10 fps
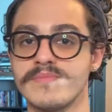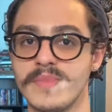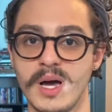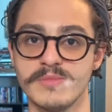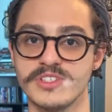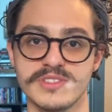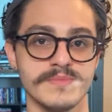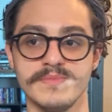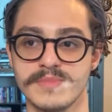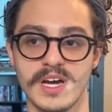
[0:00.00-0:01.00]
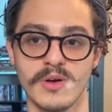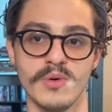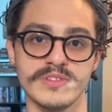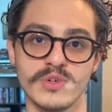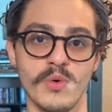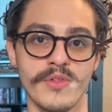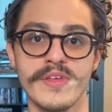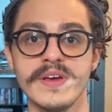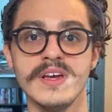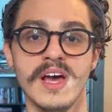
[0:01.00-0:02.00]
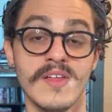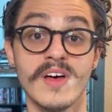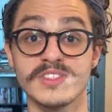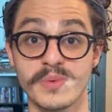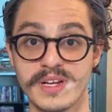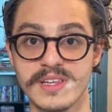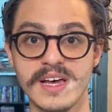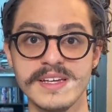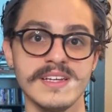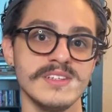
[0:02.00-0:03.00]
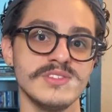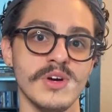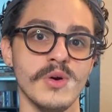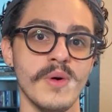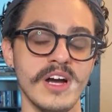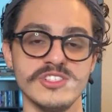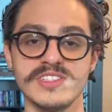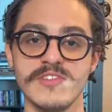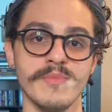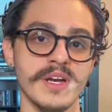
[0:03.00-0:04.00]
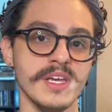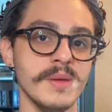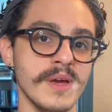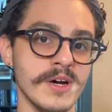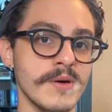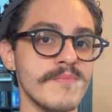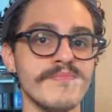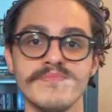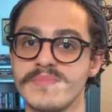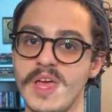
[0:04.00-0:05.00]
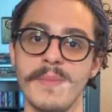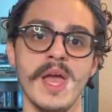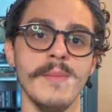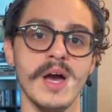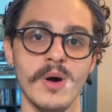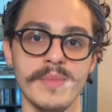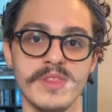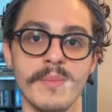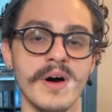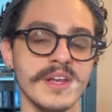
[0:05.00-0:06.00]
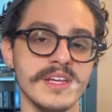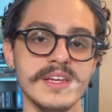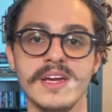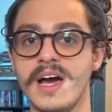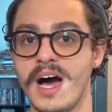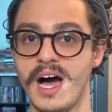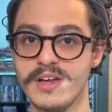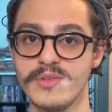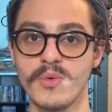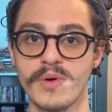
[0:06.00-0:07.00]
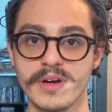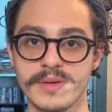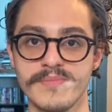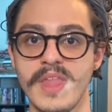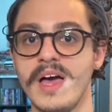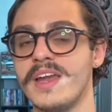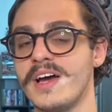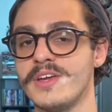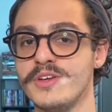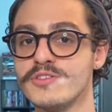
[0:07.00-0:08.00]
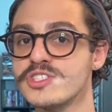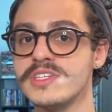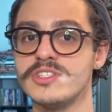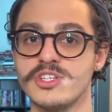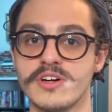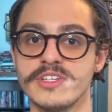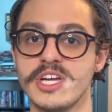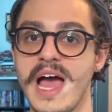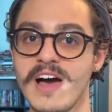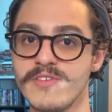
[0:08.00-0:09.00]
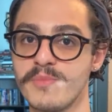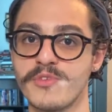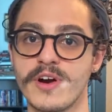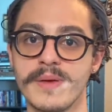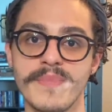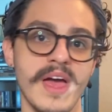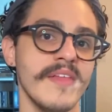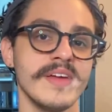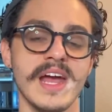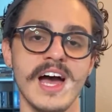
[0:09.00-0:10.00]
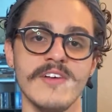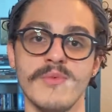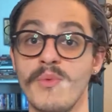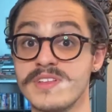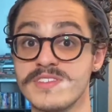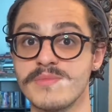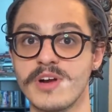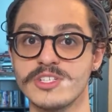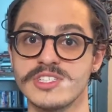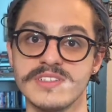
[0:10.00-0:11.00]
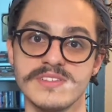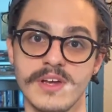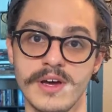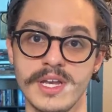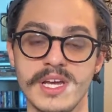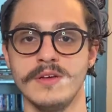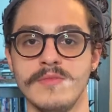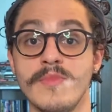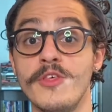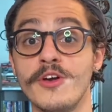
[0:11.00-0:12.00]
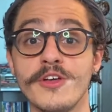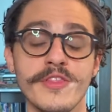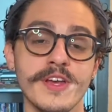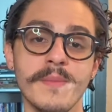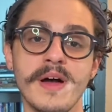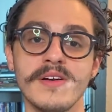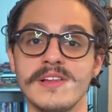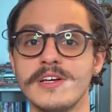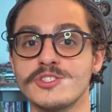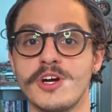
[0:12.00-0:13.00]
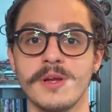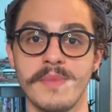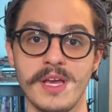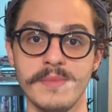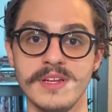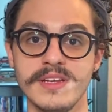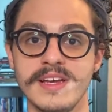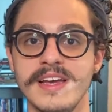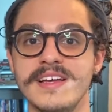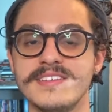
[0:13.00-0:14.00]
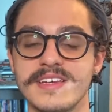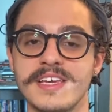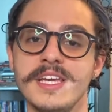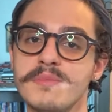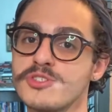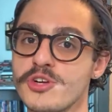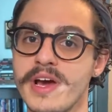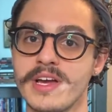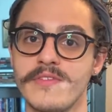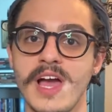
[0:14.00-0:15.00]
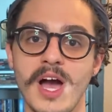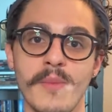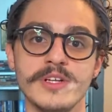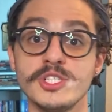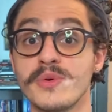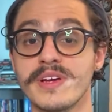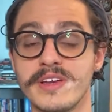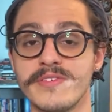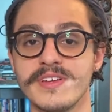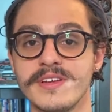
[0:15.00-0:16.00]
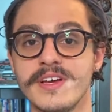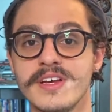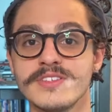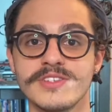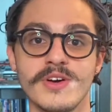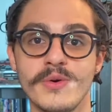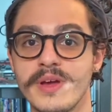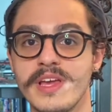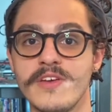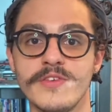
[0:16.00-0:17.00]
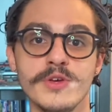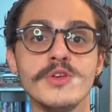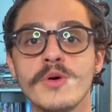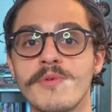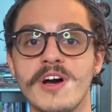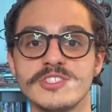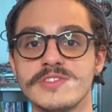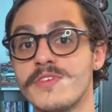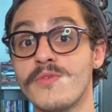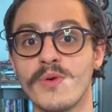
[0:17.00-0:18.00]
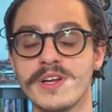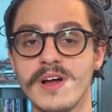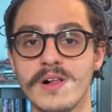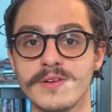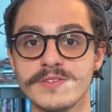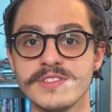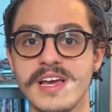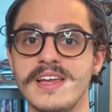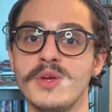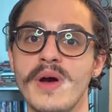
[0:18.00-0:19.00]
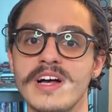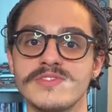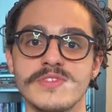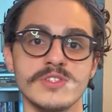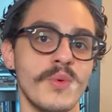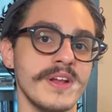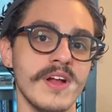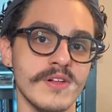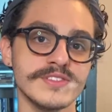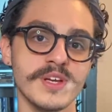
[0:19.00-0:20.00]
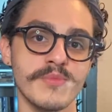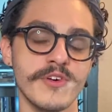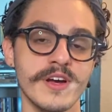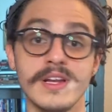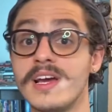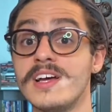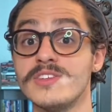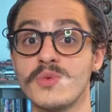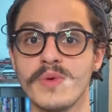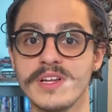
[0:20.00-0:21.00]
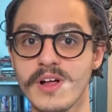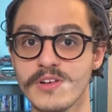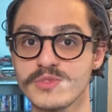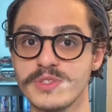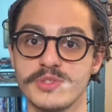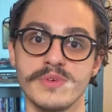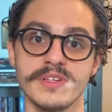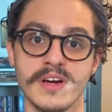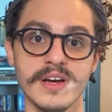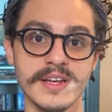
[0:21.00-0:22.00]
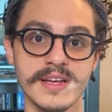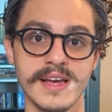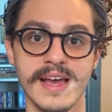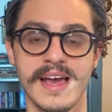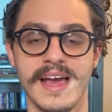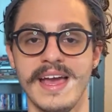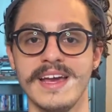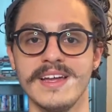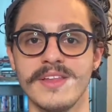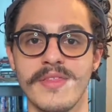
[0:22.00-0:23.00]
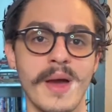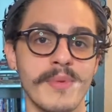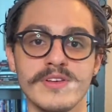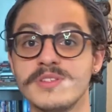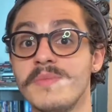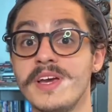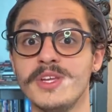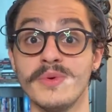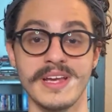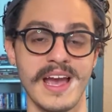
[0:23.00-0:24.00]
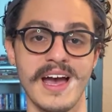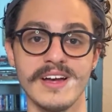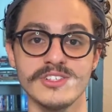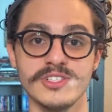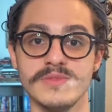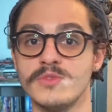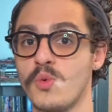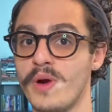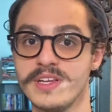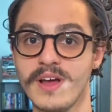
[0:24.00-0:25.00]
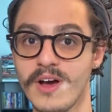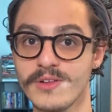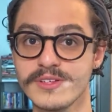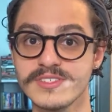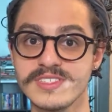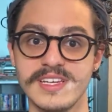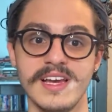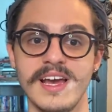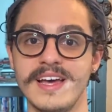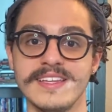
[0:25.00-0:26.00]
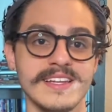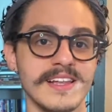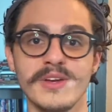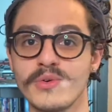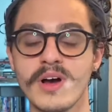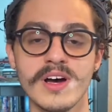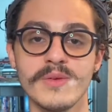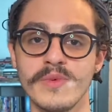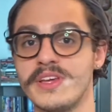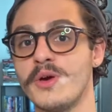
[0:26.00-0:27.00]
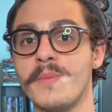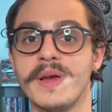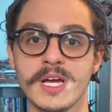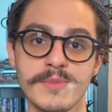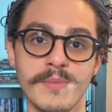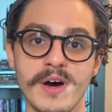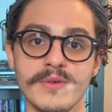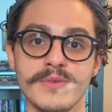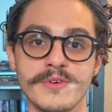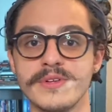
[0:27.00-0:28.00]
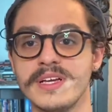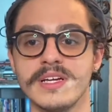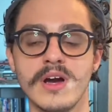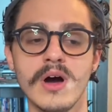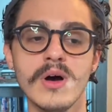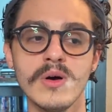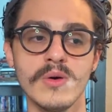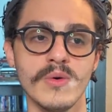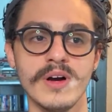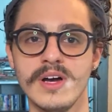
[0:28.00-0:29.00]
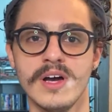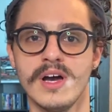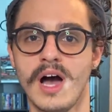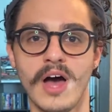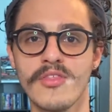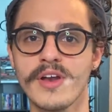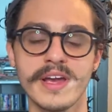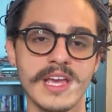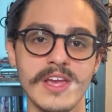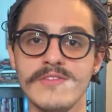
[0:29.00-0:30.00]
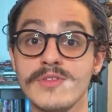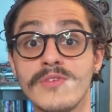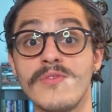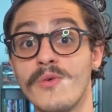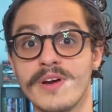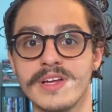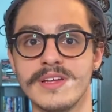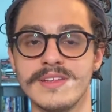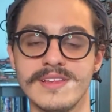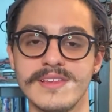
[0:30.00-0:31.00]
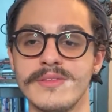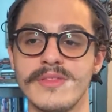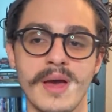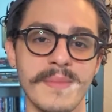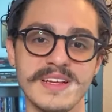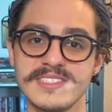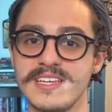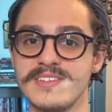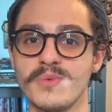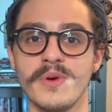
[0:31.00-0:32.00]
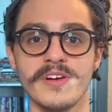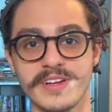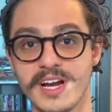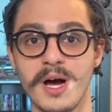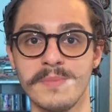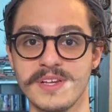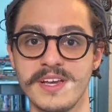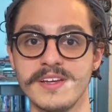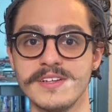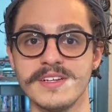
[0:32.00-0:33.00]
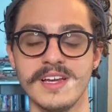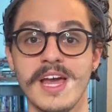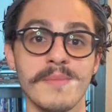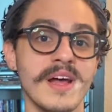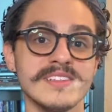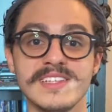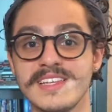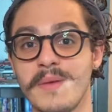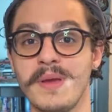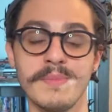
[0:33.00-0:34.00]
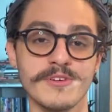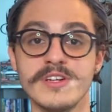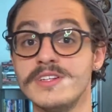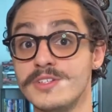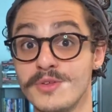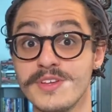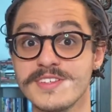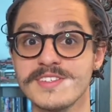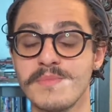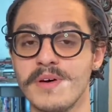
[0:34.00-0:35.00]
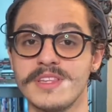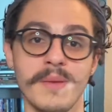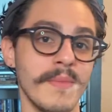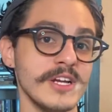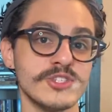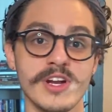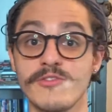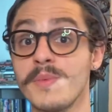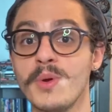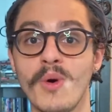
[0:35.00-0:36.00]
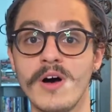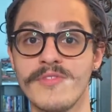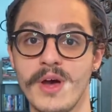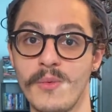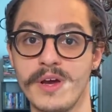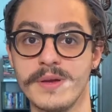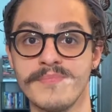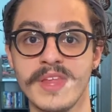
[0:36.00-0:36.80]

I'm just kind of old school with it. That's what I like. So I just give them my email. They PayPal me the money, I do the work. And I usually charge half up front and then half once the project is done. The good thing about an electronic payment is it keeps track of how much you were given. So if you do a project for $40 and you ask for $20 up front and $20 once you were done, and that person paid you in cash, $20, and then later on when they go to pick up the model, they're like, oh, I thought I gave you the 40. That makes things weird and complicated. And I'm not saying that people are gonna do this, but they might try to rip you off that way.